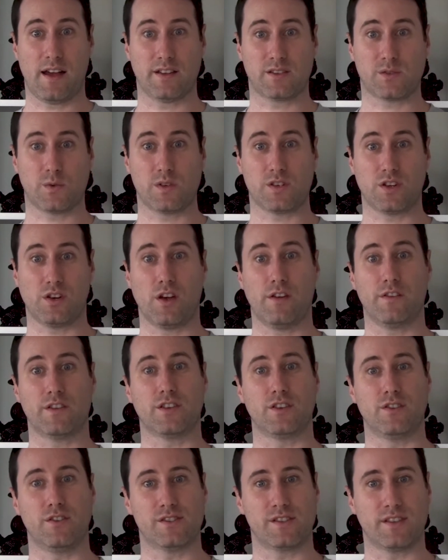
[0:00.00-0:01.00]
switching over
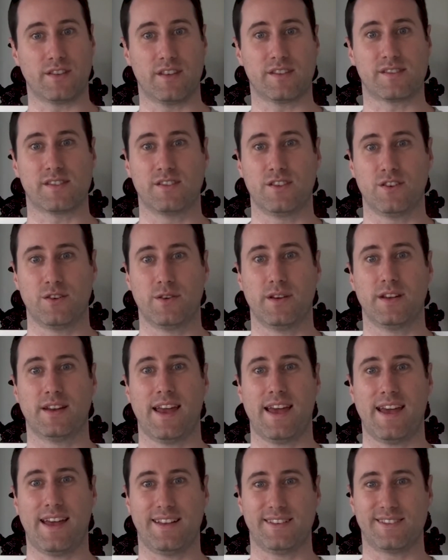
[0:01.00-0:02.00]
to using this new
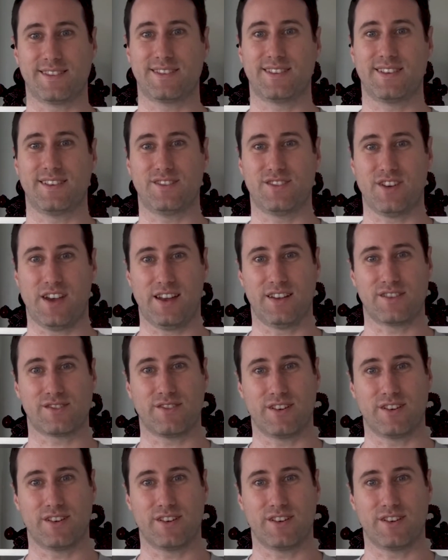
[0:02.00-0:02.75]
enhanced JS